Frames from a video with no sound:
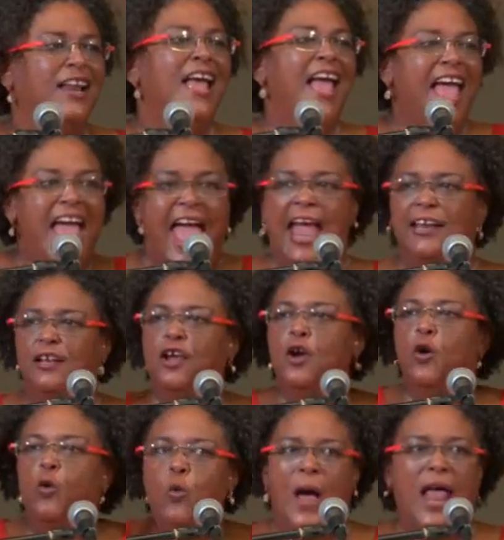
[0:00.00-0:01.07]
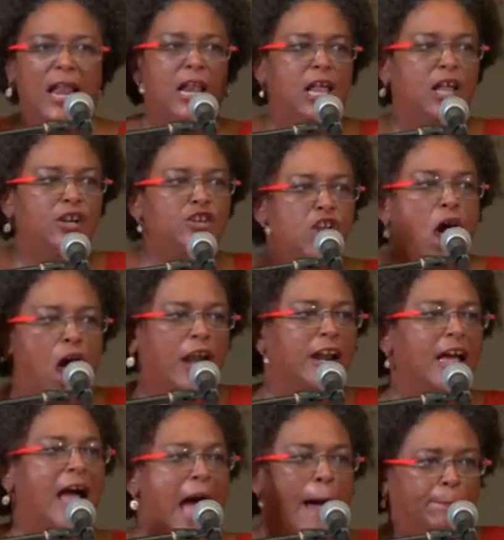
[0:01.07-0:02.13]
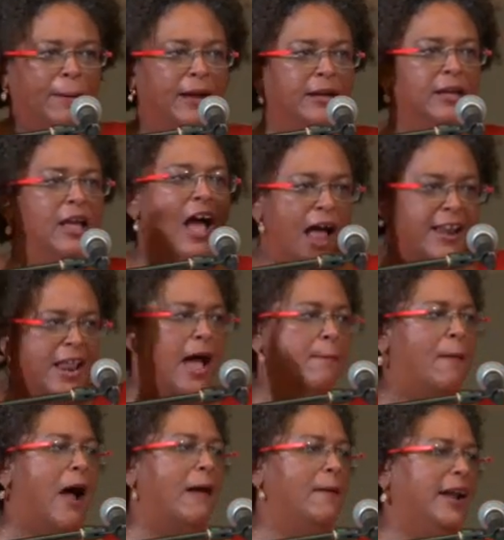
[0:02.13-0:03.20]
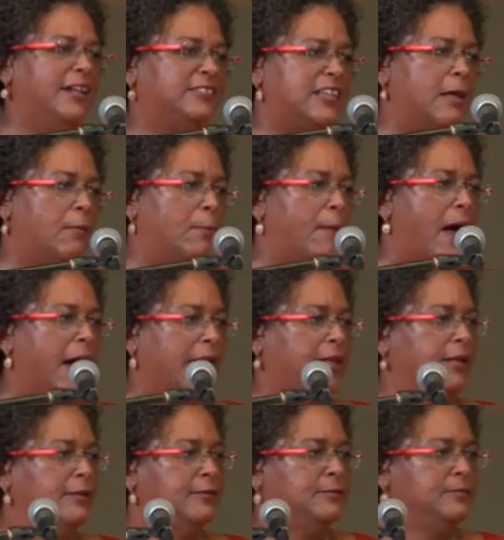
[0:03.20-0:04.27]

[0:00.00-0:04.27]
It will not happen under Barbados Labour Party.